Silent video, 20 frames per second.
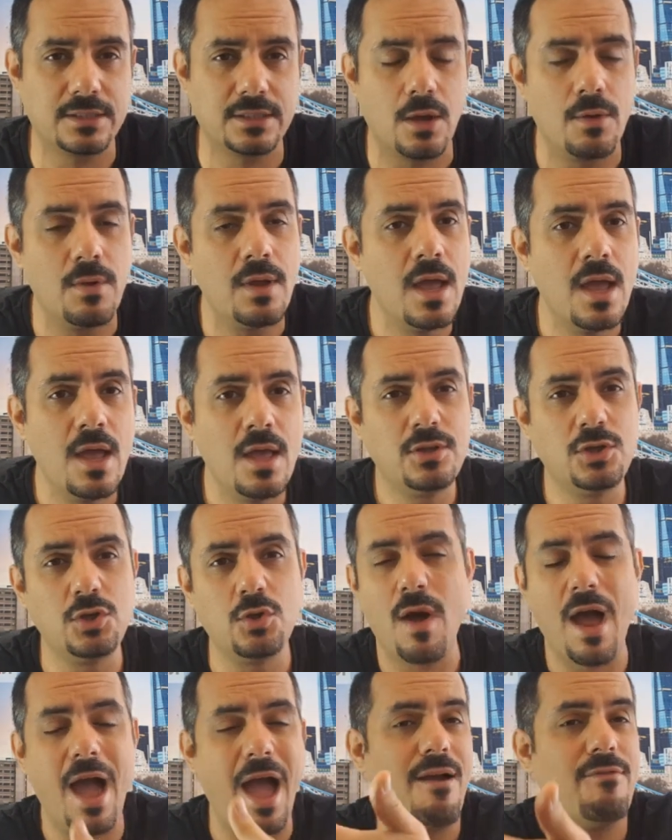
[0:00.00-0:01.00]
So
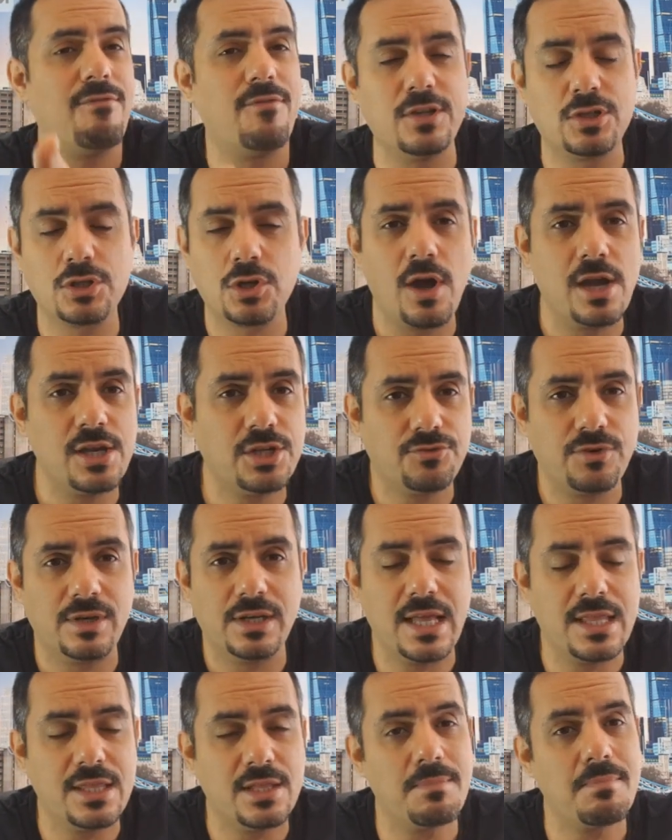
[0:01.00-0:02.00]
your average high street
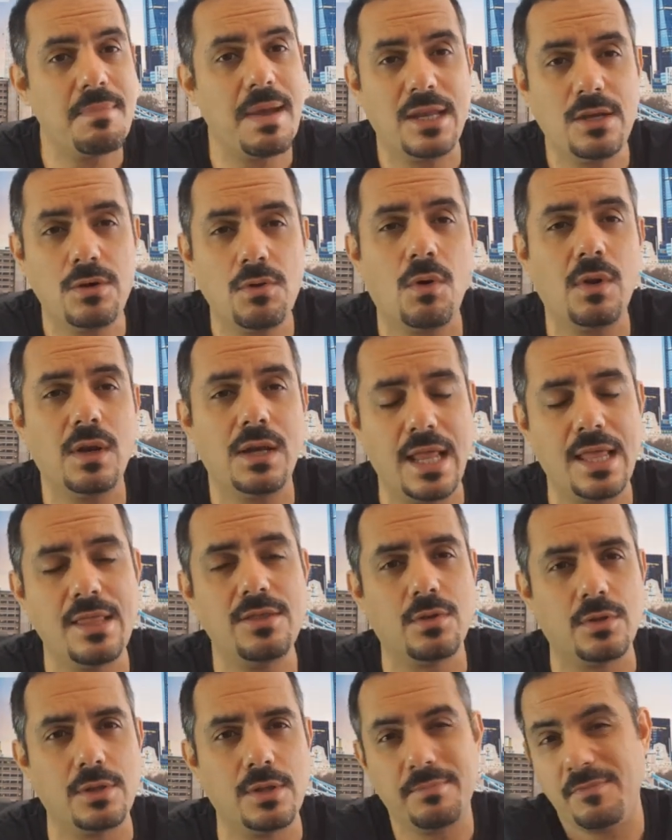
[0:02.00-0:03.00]
lender may not
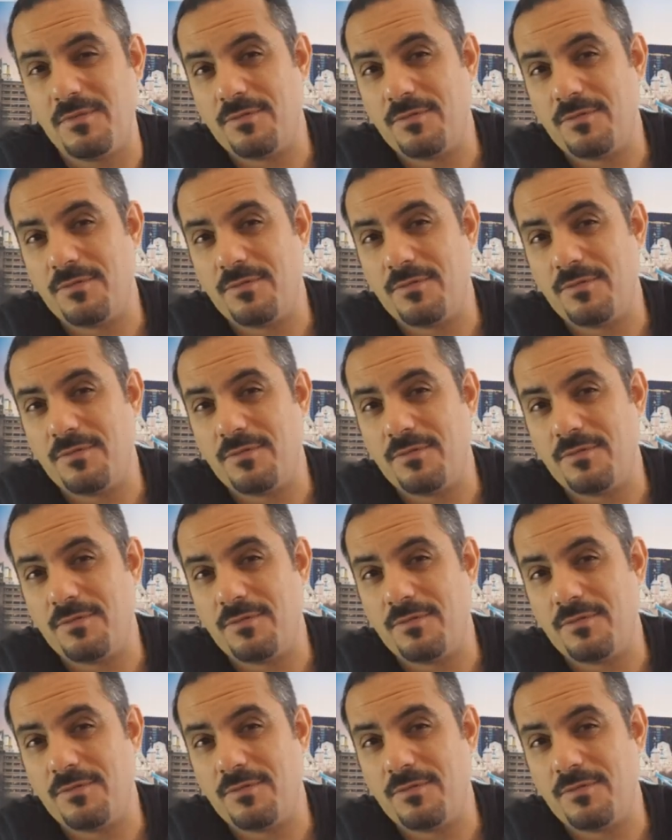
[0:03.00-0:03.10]
lend on them.